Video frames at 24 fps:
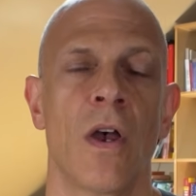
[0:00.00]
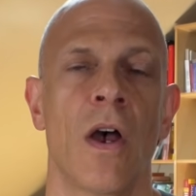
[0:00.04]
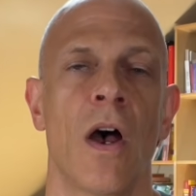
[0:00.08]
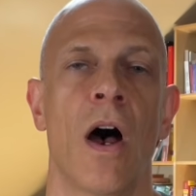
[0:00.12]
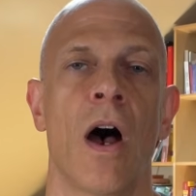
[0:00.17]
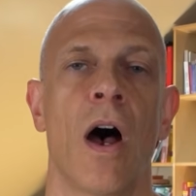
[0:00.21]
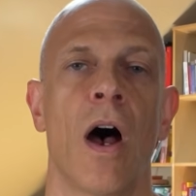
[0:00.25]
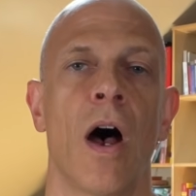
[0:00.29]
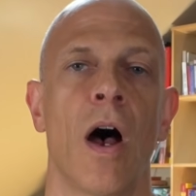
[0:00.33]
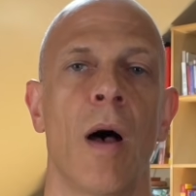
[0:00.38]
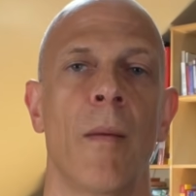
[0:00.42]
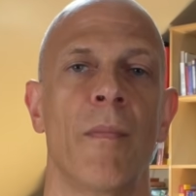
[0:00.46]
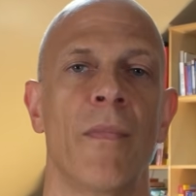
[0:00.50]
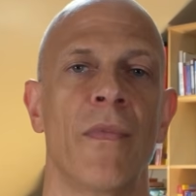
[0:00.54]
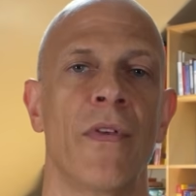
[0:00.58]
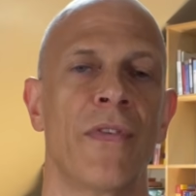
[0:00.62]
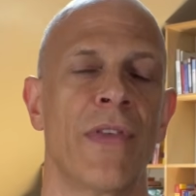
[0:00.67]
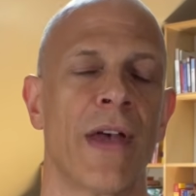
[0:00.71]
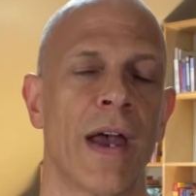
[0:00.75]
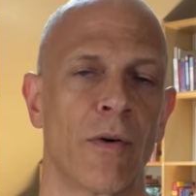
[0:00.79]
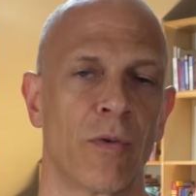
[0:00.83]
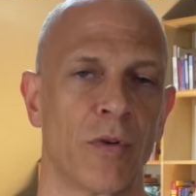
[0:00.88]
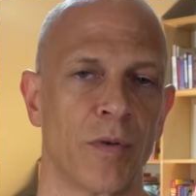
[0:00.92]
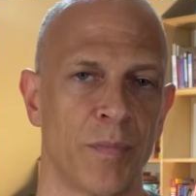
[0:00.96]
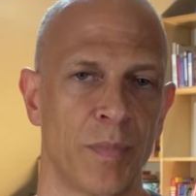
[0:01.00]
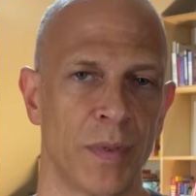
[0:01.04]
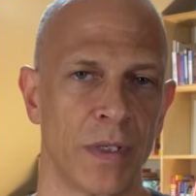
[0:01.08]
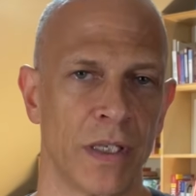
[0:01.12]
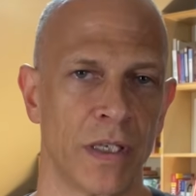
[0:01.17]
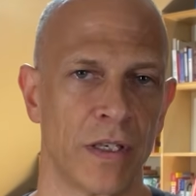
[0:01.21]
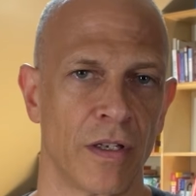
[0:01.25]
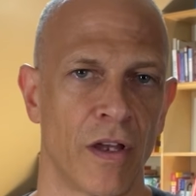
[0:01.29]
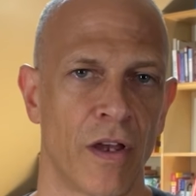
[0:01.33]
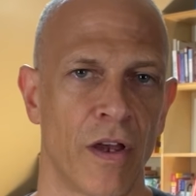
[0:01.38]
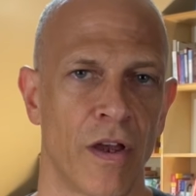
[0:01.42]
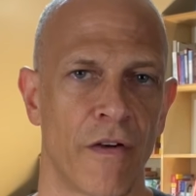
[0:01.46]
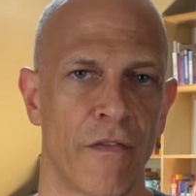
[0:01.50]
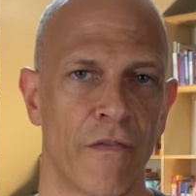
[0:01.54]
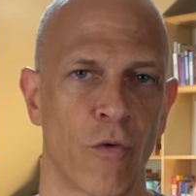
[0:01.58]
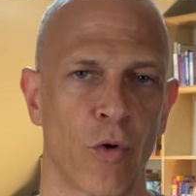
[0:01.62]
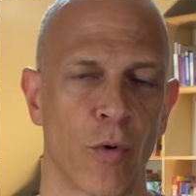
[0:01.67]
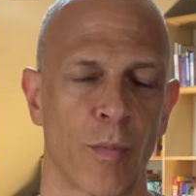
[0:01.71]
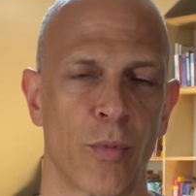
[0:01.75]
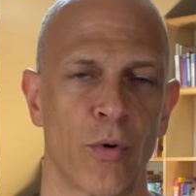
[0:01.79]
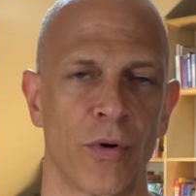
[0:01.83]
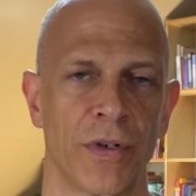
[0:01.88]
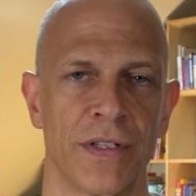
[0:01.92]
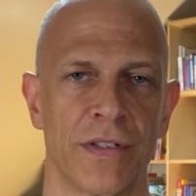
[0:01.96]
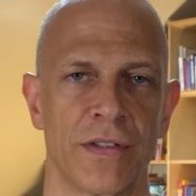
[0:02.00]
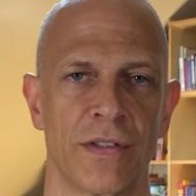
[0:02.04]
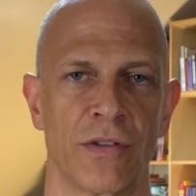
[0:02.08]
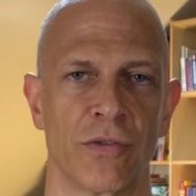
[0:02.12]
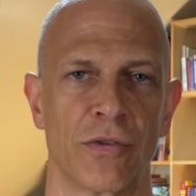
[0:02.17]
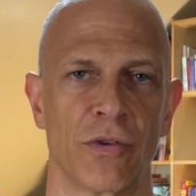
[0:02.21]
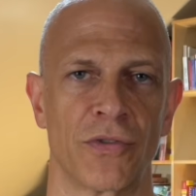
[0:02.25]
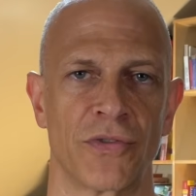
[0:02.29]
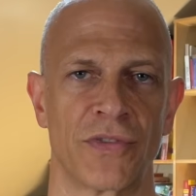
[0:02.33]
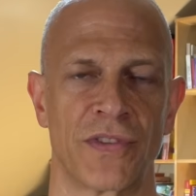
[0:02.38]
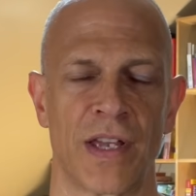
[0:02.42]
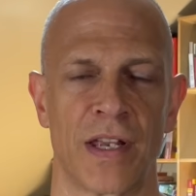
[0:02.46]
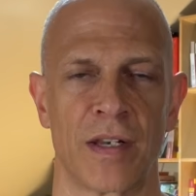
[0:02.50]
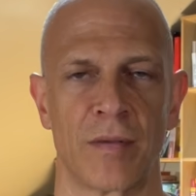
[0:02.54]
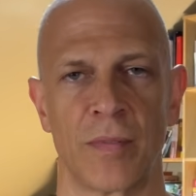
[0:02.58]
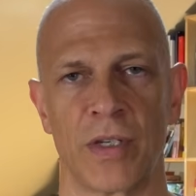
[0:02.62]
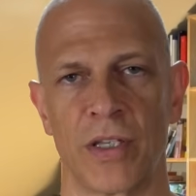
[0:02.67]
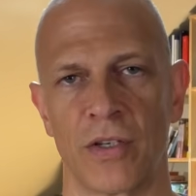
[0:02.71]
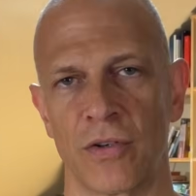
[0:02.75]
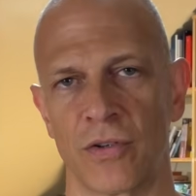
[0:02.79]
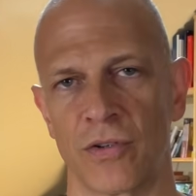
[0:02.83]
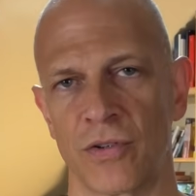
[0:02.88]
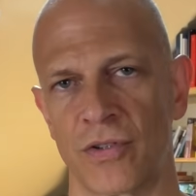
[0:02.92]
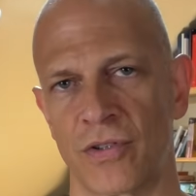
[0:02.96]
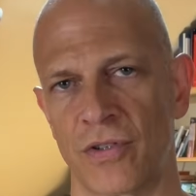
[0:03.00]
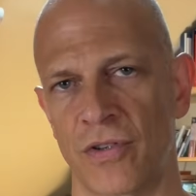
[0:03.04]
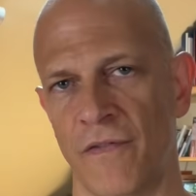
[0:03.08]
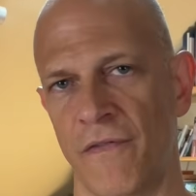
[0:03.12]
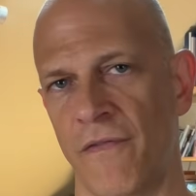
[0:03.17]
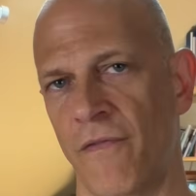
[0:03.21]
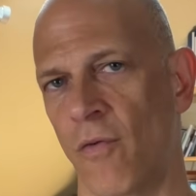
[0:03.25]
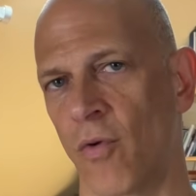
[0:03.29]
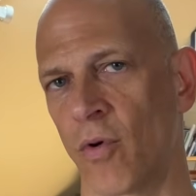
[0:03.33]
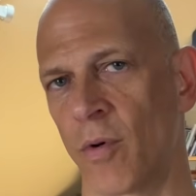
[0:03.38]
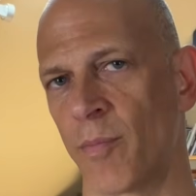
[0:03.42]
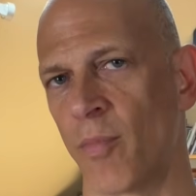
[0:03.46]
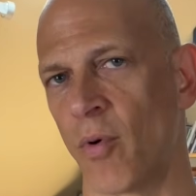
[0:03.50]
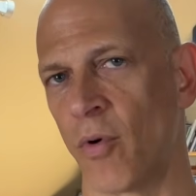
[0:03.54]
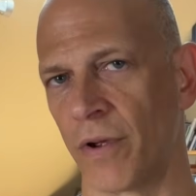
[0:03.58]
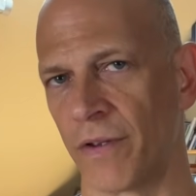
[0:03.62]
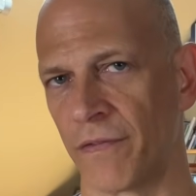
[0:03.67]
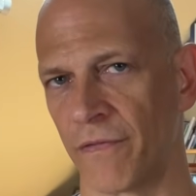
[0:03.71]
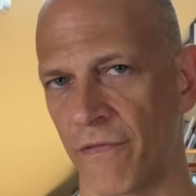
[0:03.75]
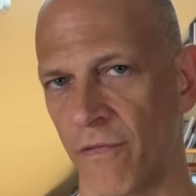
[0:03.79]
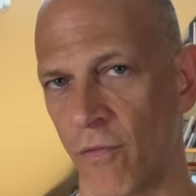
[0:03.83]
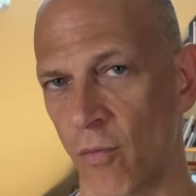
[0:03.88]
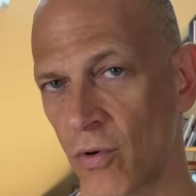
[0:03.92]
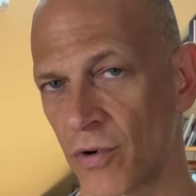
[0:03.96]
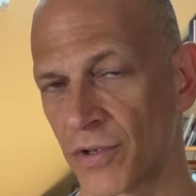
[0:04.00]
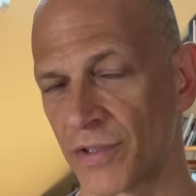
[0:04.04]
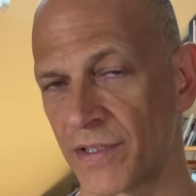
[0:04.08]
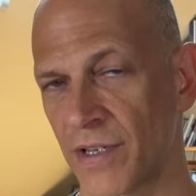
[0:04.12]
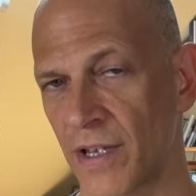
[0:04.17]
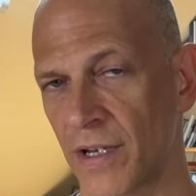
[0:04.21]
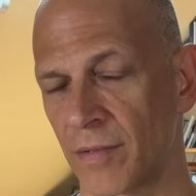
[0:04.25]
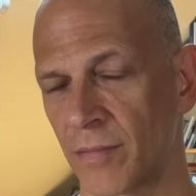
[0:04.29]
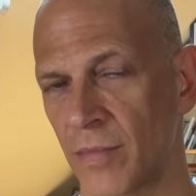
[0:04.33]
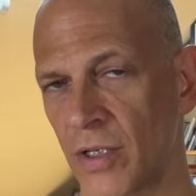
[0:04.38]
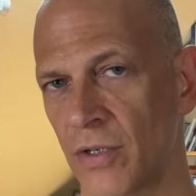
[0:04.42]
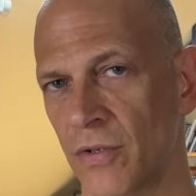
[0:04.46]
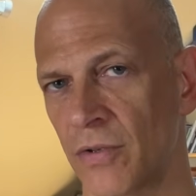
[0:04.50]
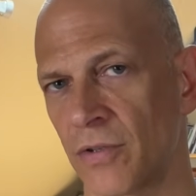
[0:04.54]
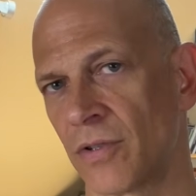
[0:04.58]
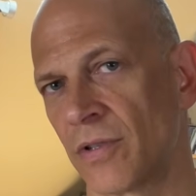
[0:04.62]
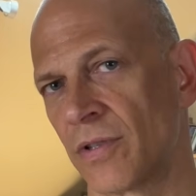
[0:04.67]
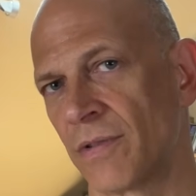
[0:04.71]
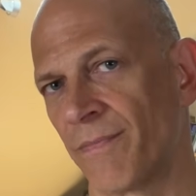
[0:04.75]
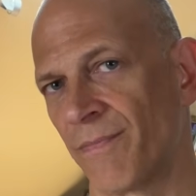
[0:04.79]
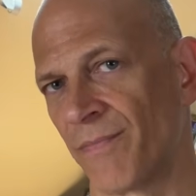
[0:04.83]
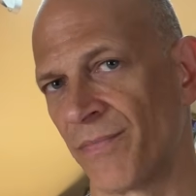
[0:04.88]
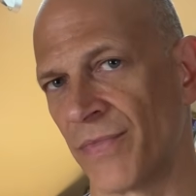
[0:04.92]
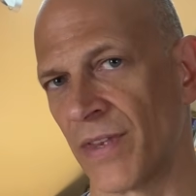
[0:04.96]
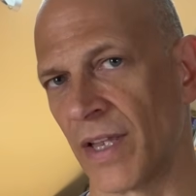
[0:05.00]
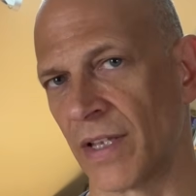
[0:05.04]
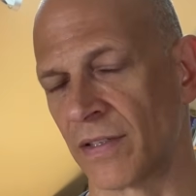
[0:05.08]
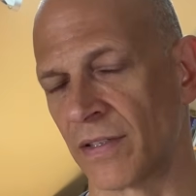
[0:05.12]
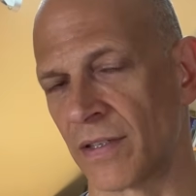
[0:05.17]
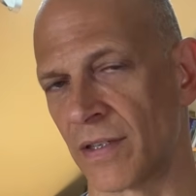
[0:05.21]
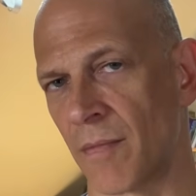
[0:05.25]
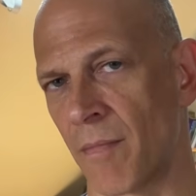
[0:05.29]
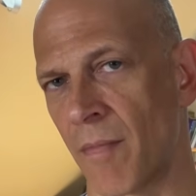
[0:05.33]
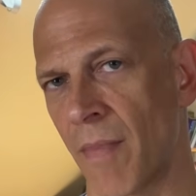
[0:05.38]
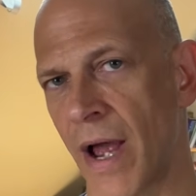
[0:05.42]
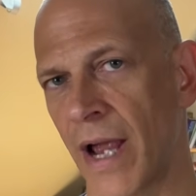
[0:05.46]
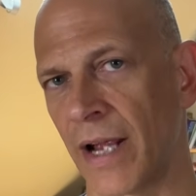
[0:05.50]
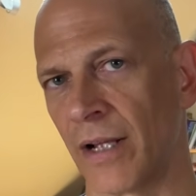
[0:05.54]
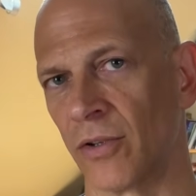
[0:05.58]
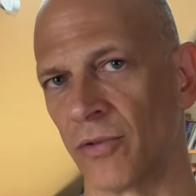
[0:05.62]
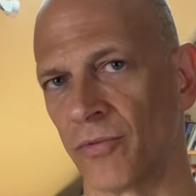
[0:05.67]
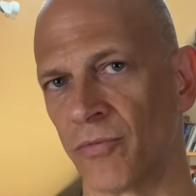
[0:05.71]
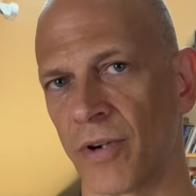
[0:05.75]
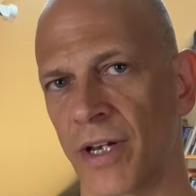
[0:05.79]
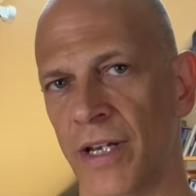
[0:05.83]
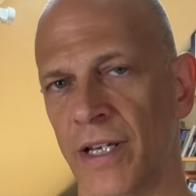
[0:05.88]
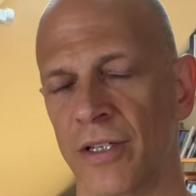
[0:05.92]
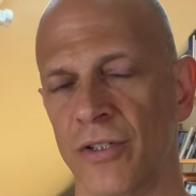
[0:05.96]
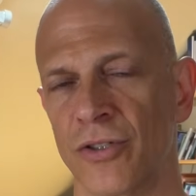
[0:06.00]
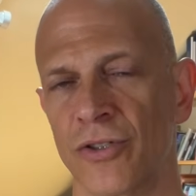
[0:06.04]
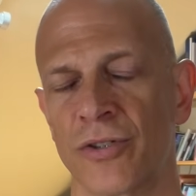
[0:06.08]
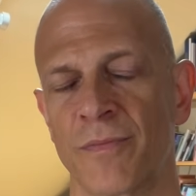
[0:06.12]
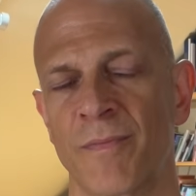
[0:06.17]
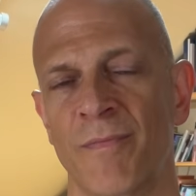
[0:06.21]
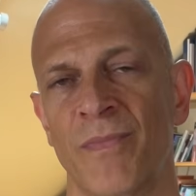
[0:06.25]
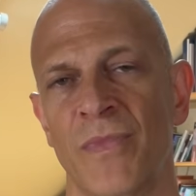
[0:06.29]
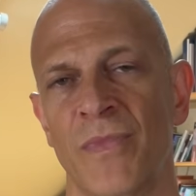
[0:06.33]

That would be 4.0 centimeters to 4.4 centimeters. That's the mild range.